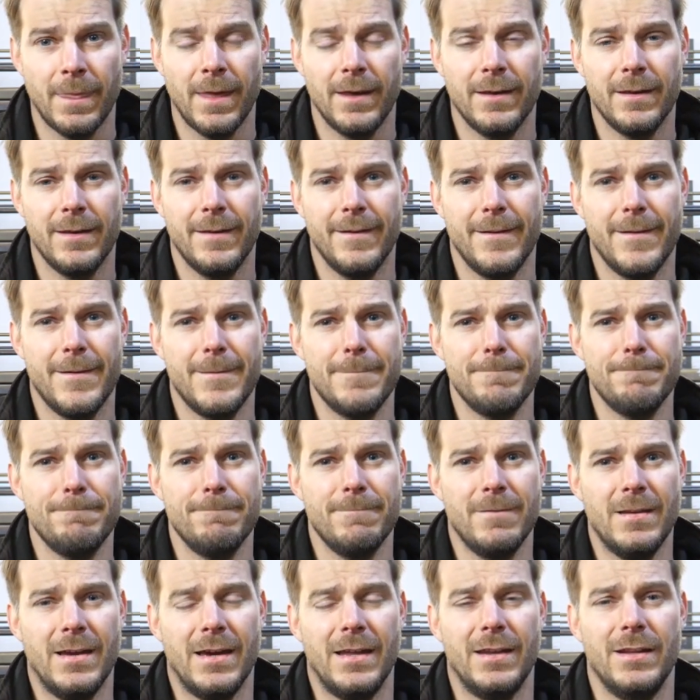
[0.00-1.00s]

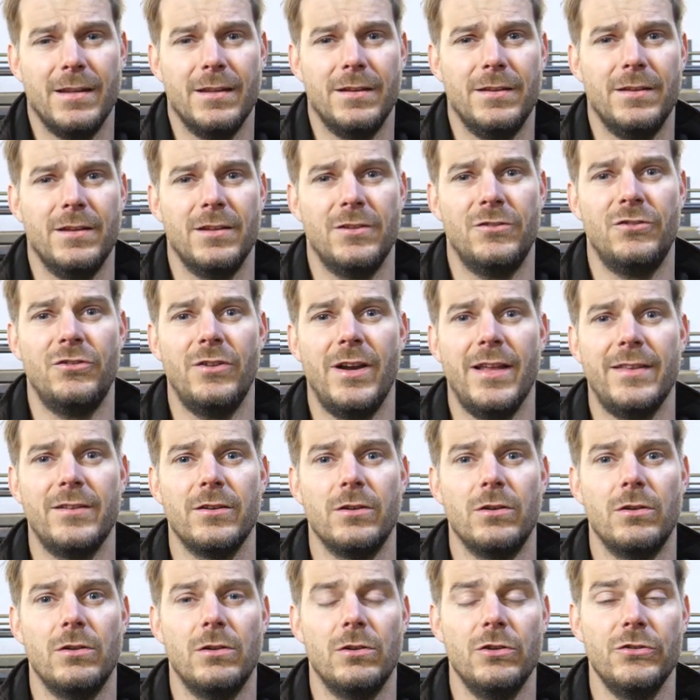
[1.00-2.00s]
the thread
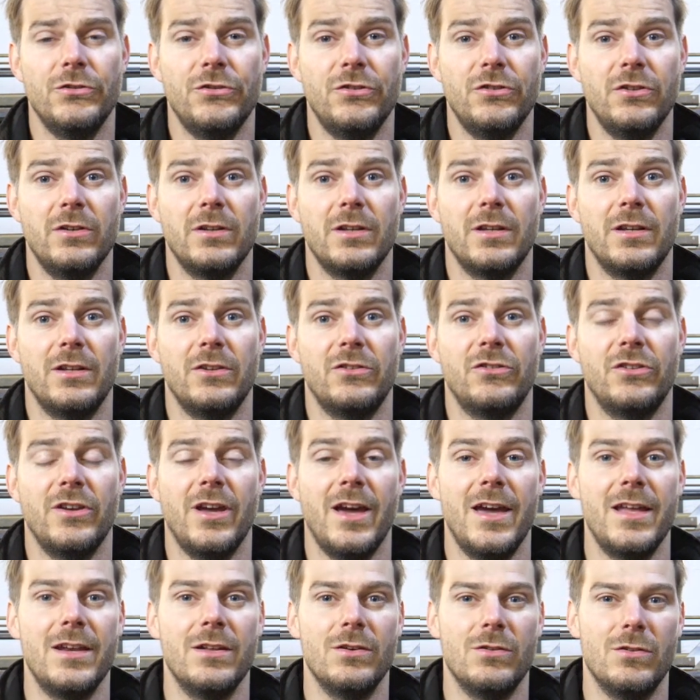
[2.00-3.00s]
holes
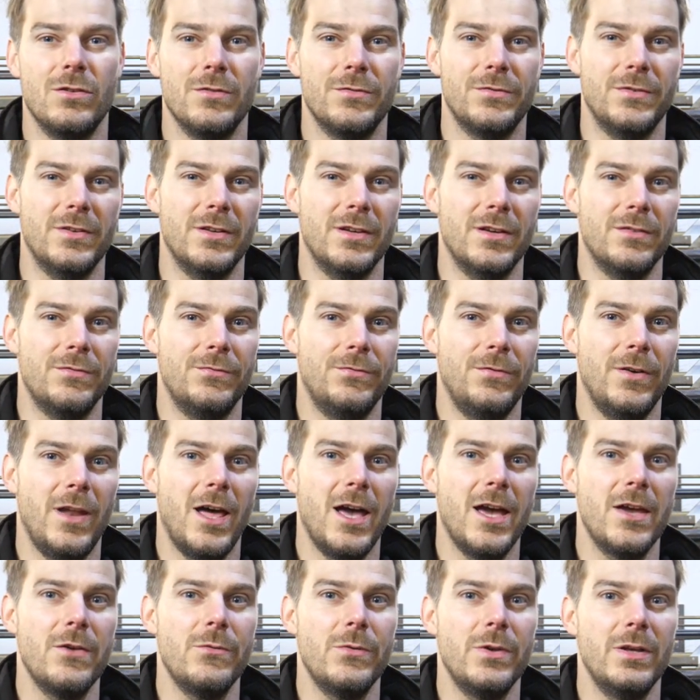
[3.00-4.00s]
inside of the
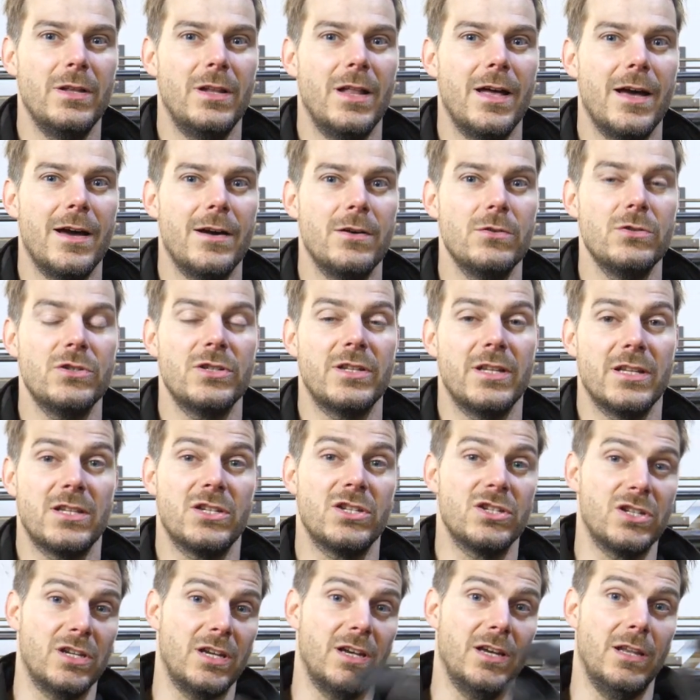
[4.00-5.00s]
flywheel house,
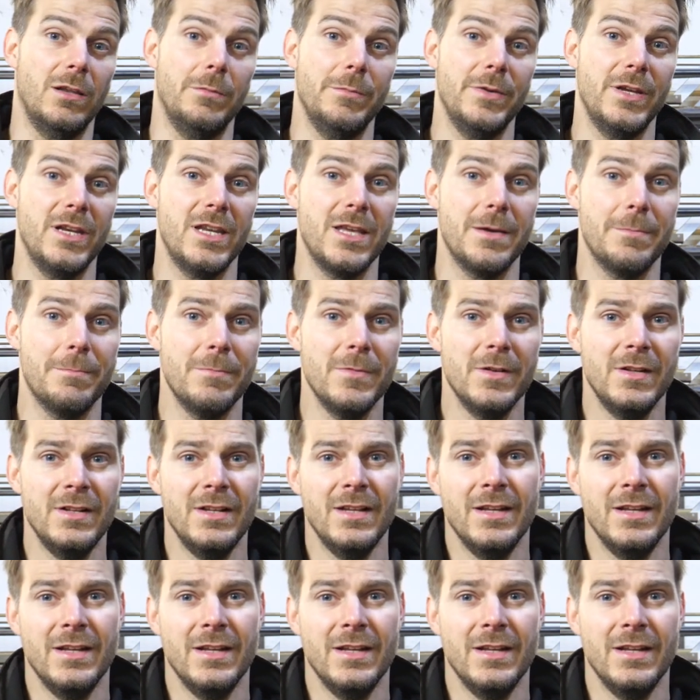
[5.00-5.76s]
that's aluminium,